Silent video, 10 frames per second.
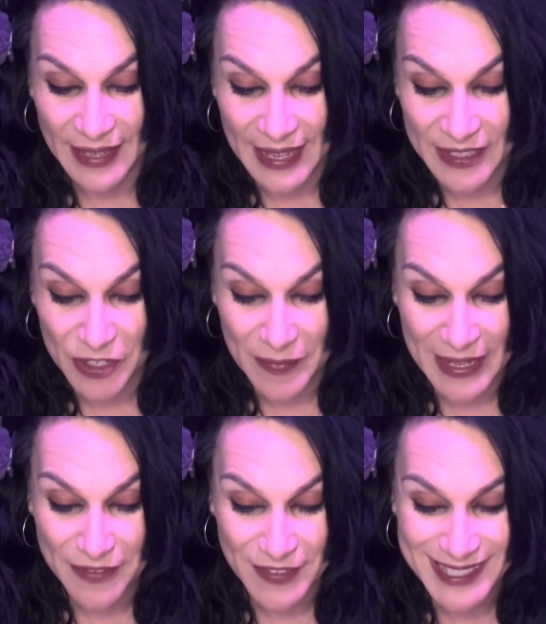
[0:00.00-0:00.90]
And your
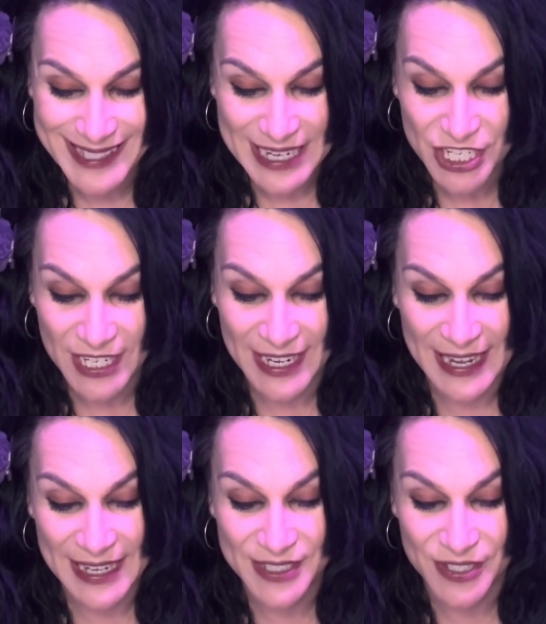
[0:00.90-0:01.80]
manifestation
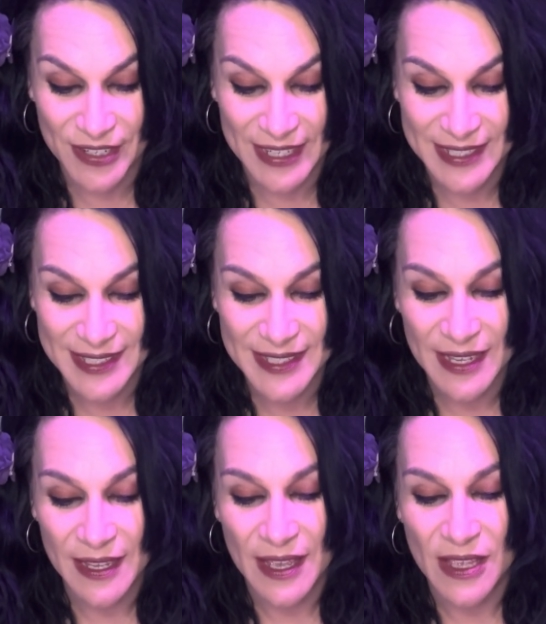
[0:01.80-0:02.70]
enhancer is
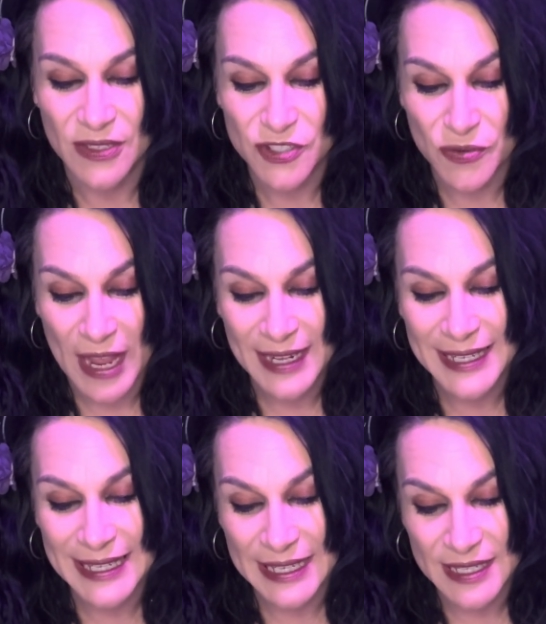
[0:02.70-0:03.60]
try to
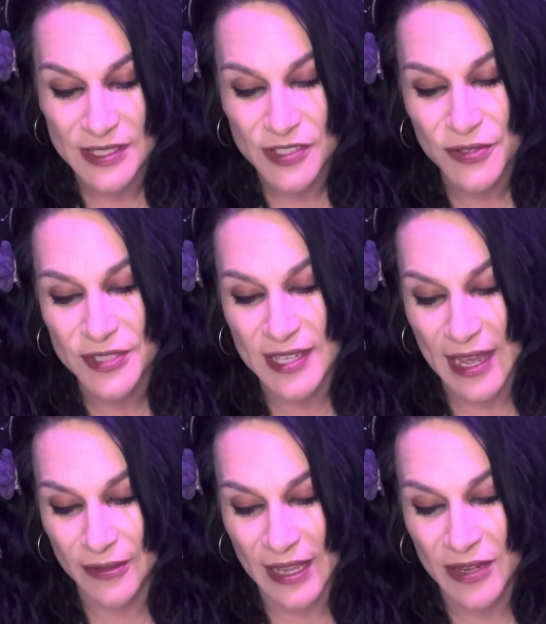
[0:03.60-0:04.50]
ease your
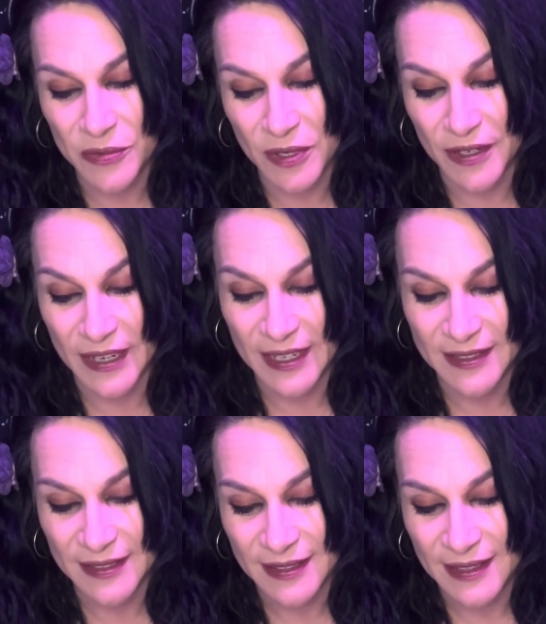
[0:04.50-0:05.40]
doubt and worry.
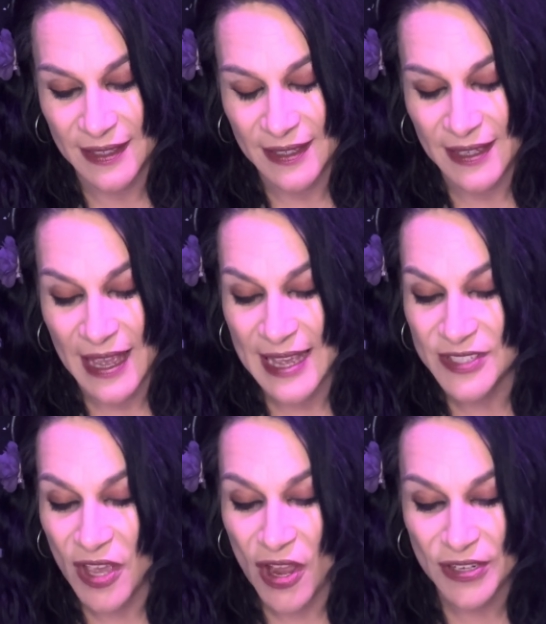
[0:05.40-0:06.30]
As
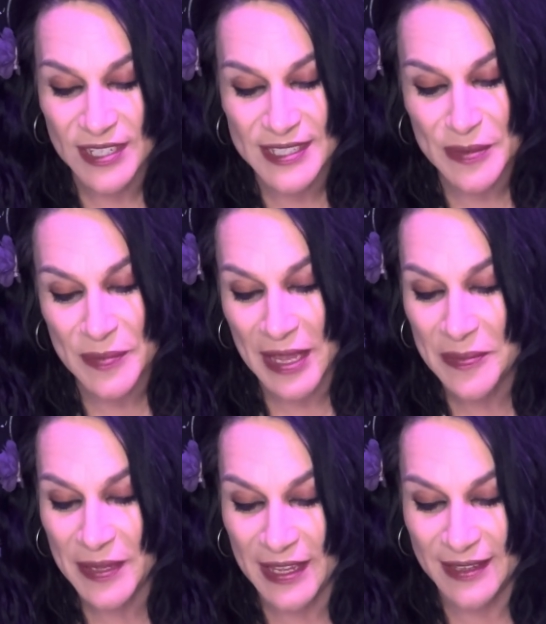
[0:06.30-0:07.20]
hard as it may
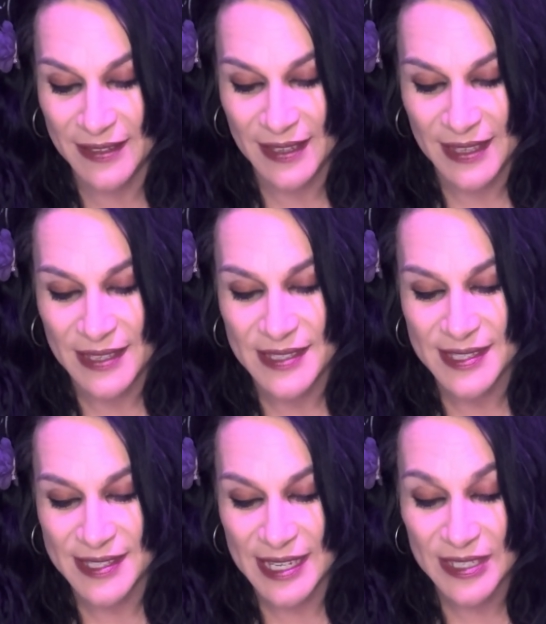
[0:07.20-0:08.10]
be,
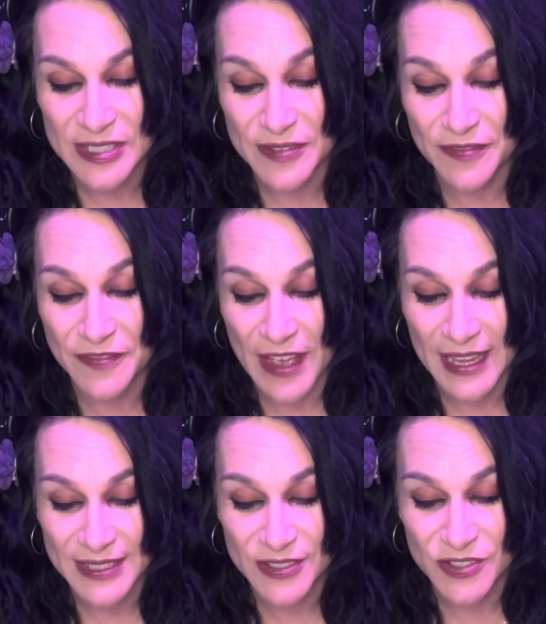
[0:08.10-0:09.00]
seek to
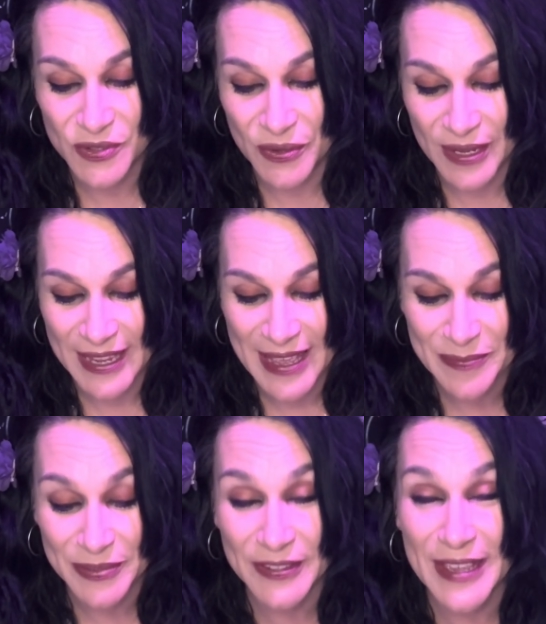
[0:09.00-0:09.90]
find joy and
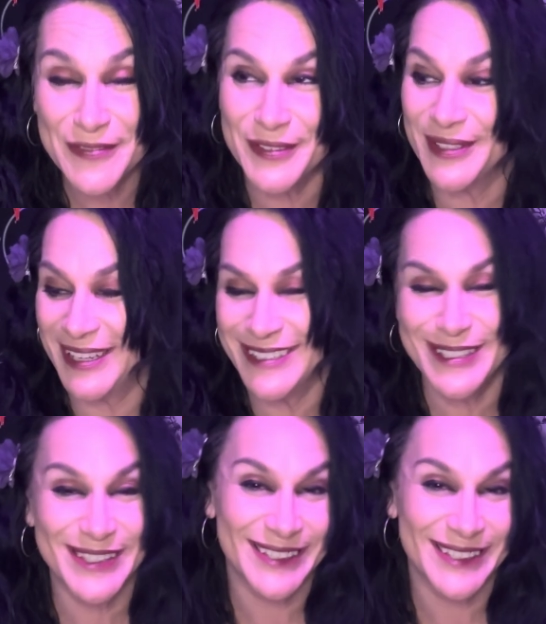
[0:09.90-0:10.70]
playfulness